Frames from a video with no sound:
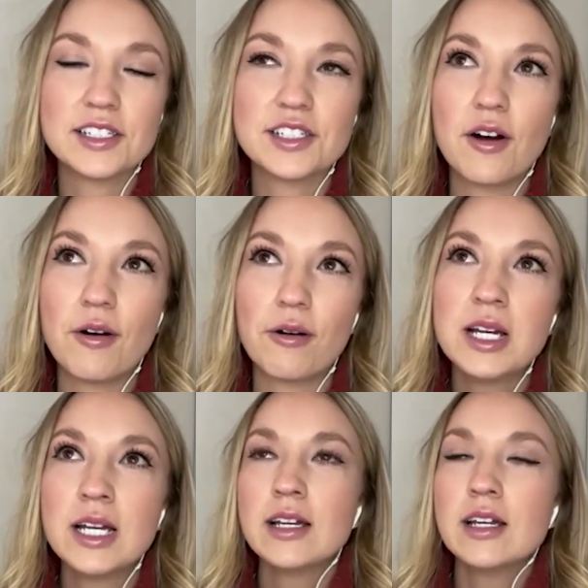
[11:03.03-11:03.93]
So
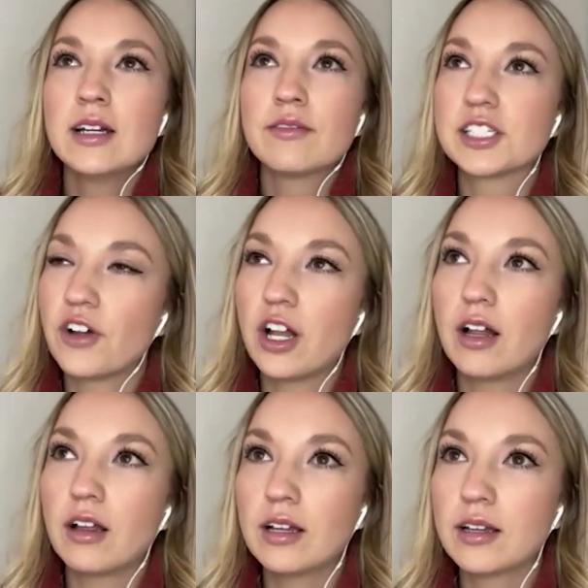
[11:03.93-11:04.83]
first of
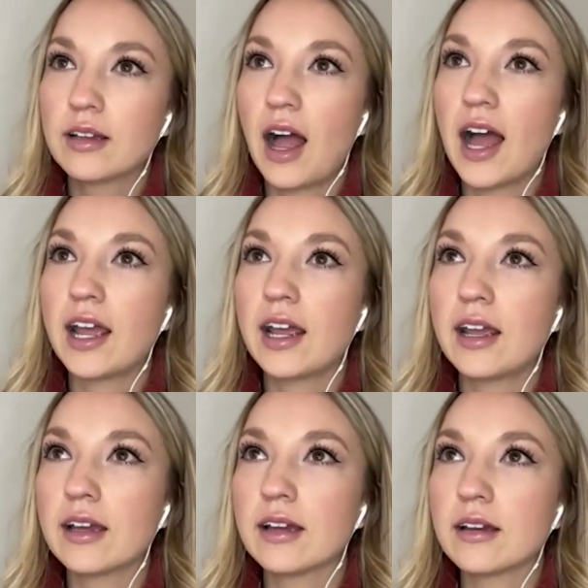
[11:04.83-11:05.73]
all,
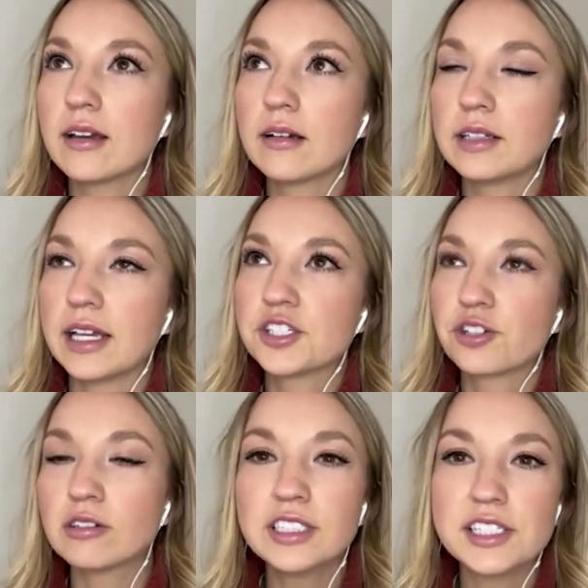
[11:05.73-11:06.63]
I like
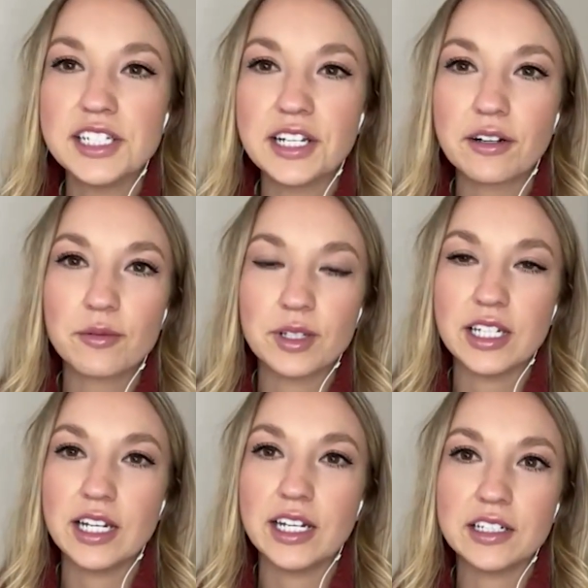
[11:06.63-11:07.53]
struggled in secret with
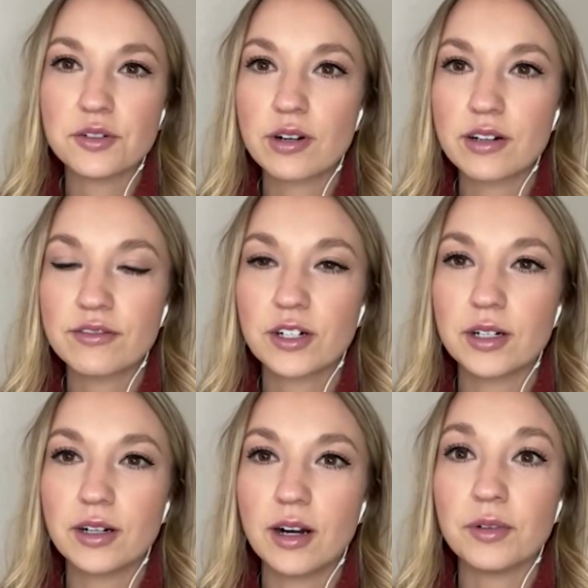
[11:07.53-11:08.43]
an eating disorder
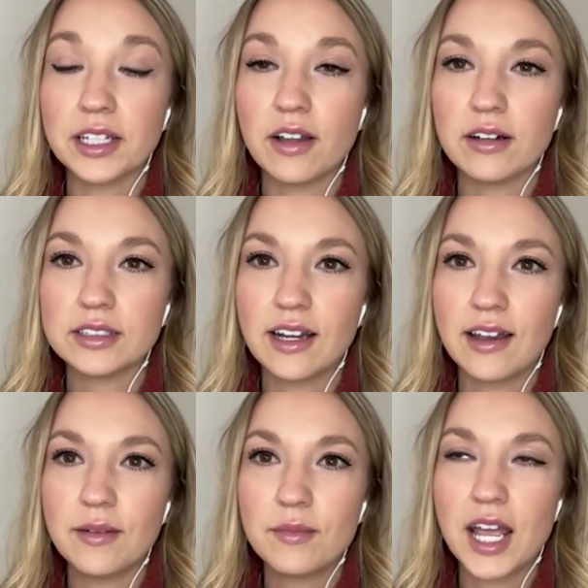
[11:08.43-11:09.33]
for a really long
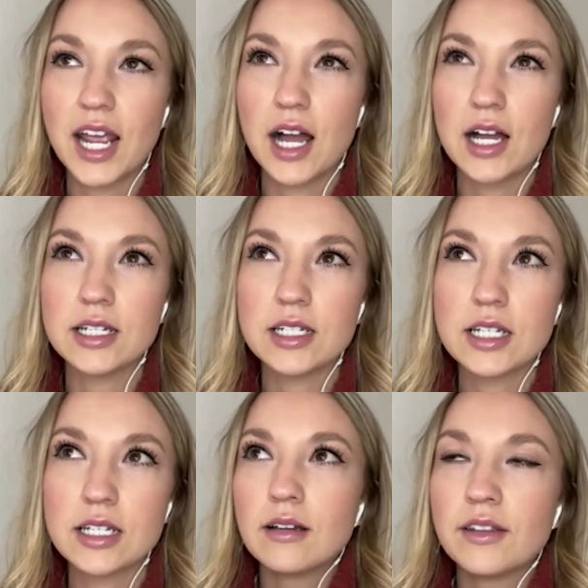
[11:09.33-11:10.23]
time. And
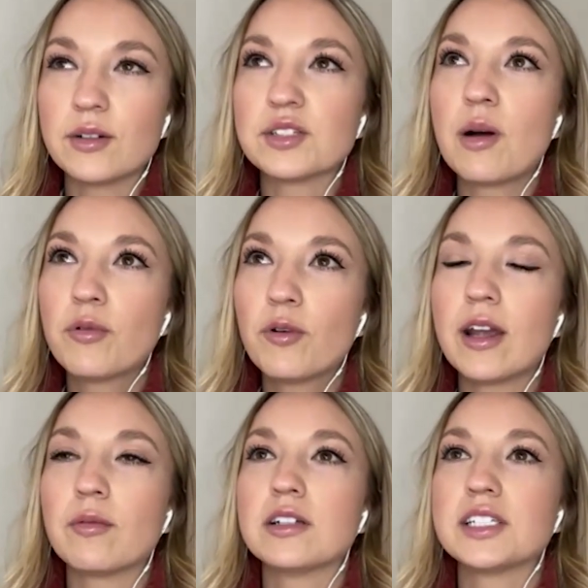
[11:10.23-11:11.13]
there was one
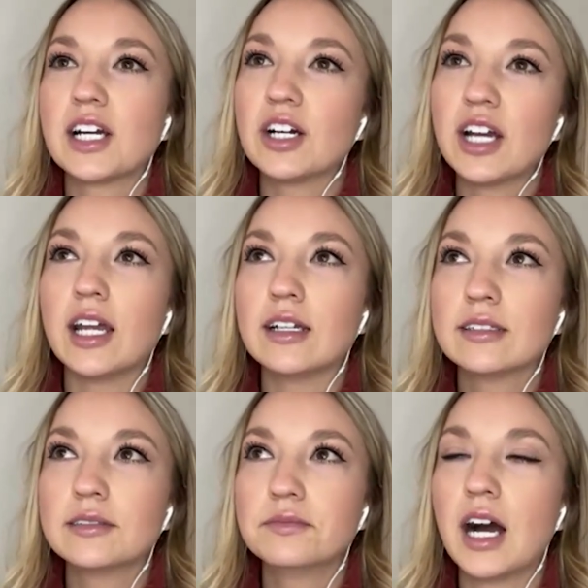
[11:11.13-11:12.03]
point where I was like, okay,
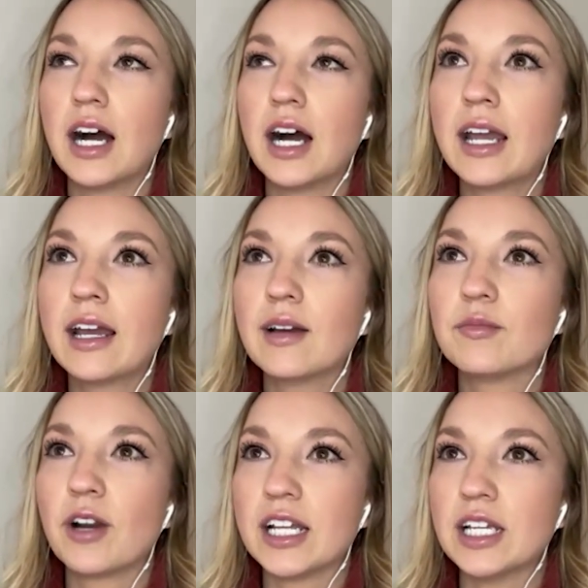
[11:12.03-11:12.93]
I am
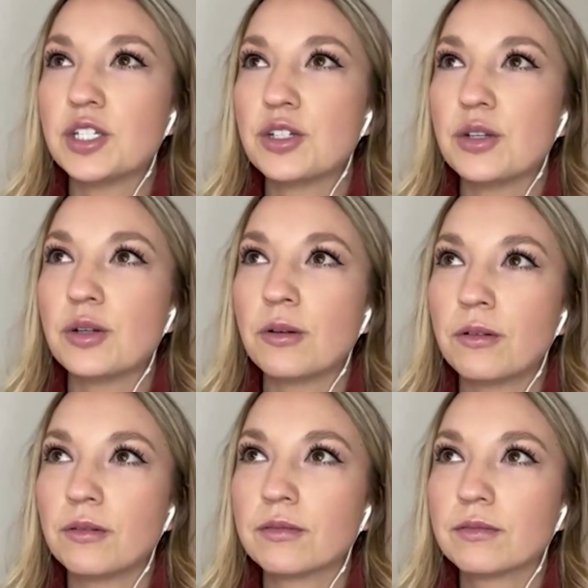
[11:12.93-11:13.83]
ready
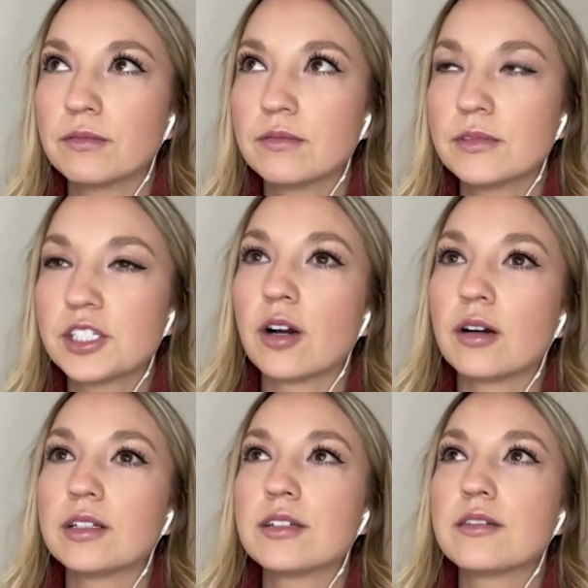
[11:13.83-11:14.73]
to
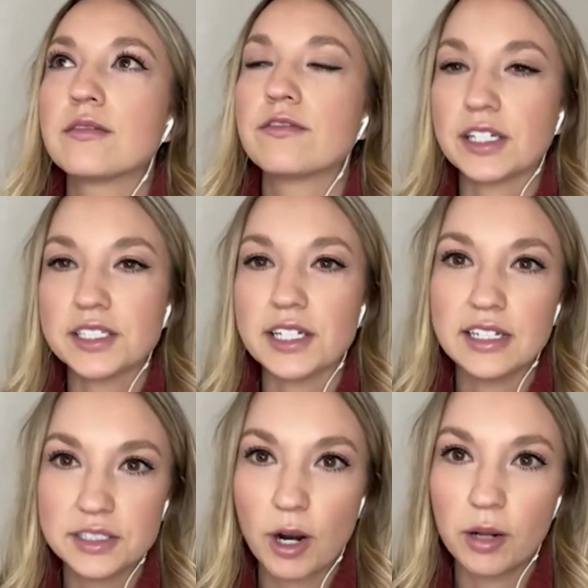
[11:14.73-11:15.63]
start fixing
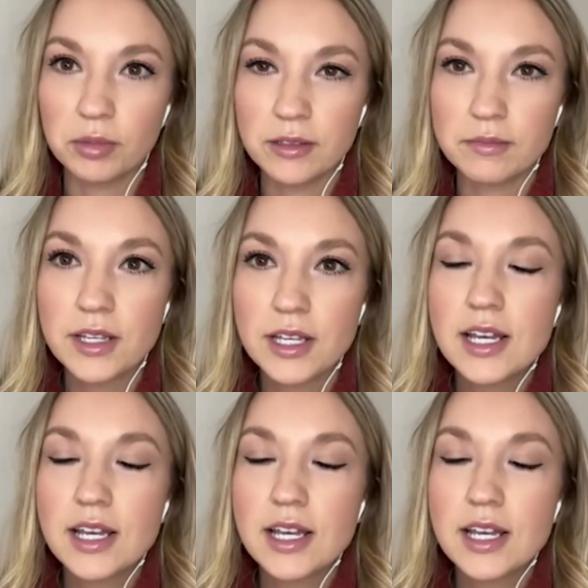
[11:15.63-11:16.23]
this problem.